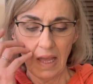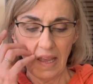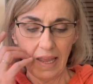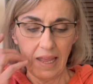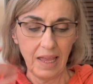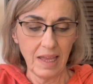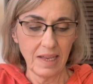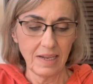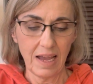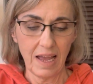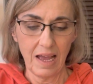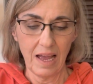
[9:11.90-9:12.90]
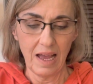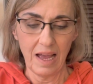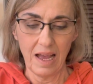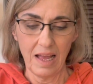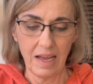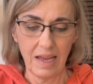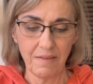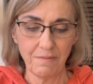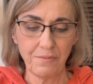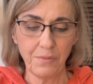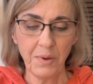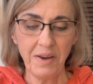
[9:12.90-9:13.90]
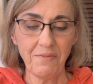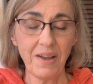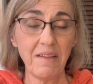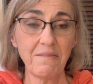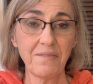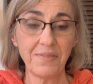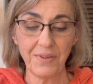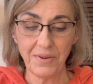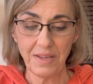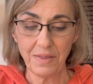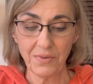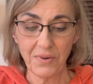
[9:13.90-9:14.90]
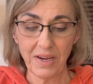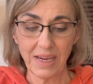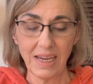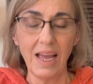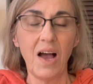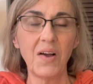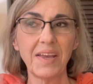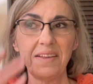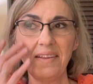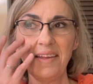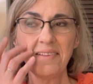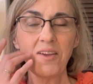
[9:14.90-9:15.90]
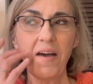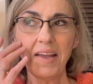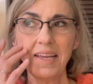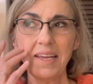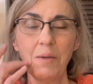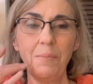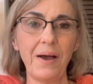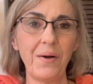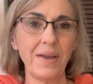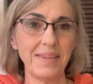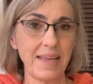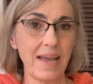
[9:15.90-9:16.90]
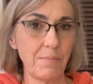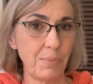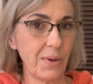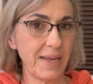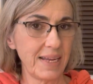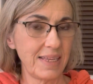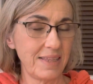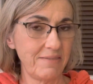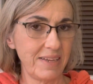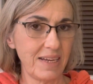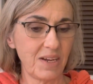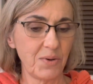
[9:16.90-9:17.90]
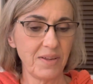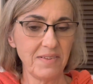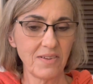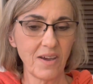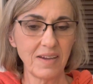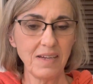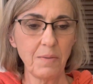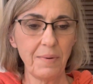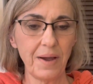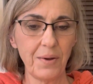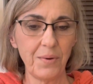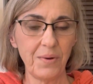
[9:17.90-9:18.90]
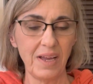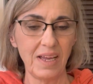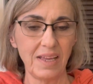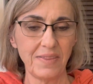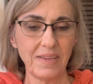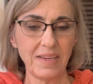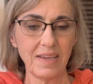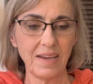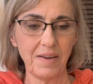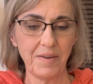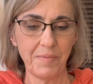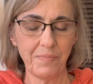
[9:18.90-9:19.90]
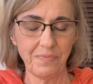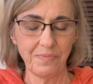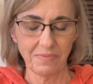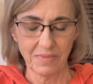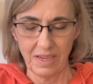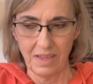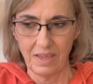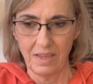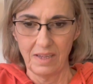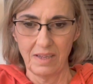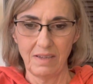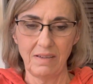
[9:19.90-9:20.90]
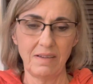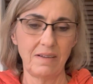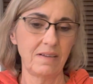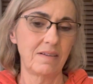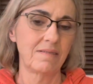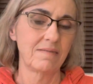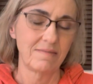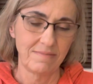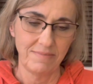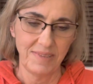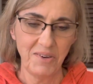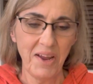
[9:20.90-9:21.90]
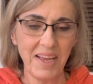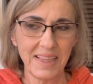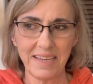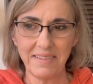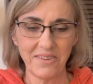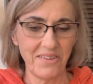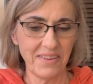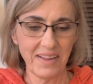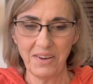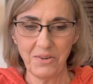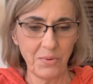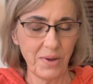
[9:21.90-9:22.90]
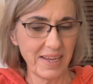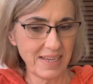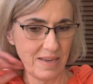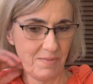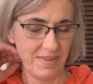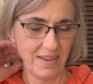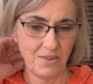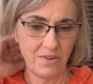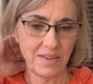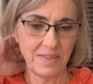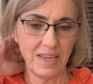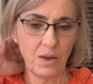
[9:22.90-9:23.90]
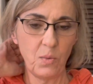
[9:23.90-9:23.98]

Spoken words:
And at 45:33, okay, so he's talking about, at that point in the video, he's talking about the, they're not lasers. I don't know why I keep saying the wrong thing.